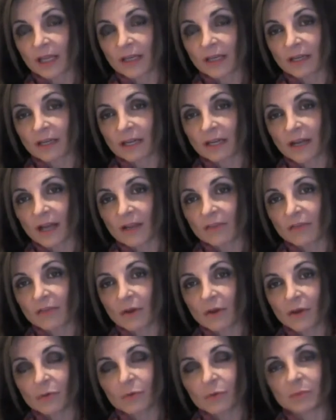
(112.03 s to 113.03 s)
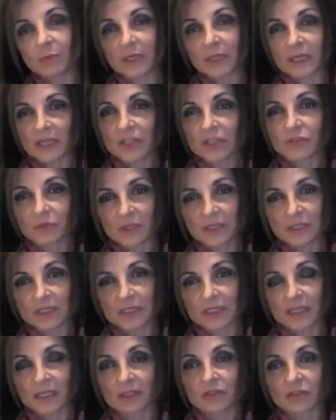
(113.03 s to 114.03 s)
And I thought it would be
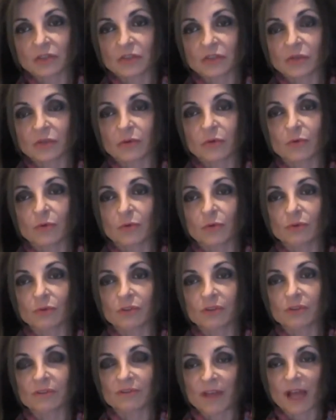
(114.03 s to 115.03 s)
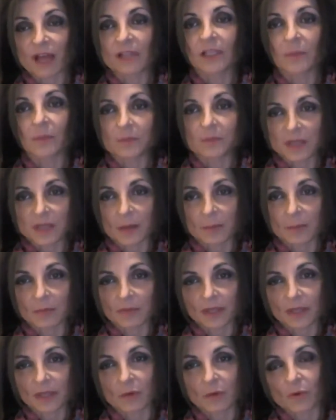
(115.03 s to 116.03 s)
interesting to develop
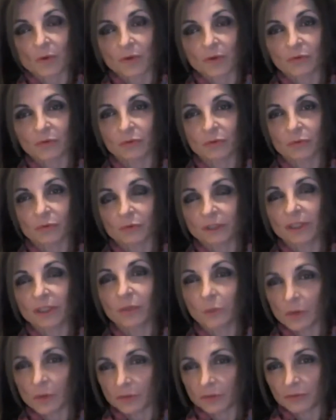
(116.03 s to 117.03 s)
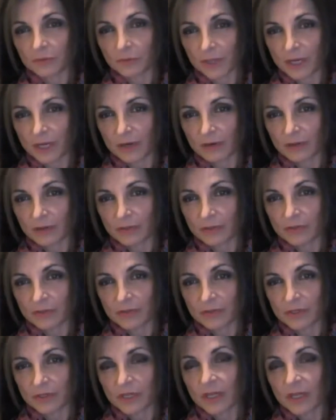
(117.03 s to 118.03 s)
something with really wonderful
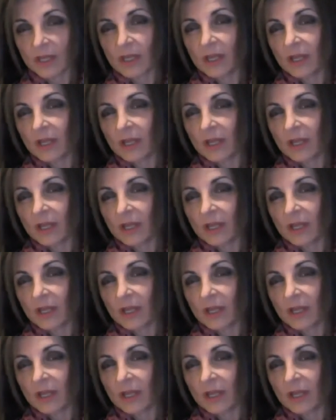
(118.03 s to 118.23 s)
characters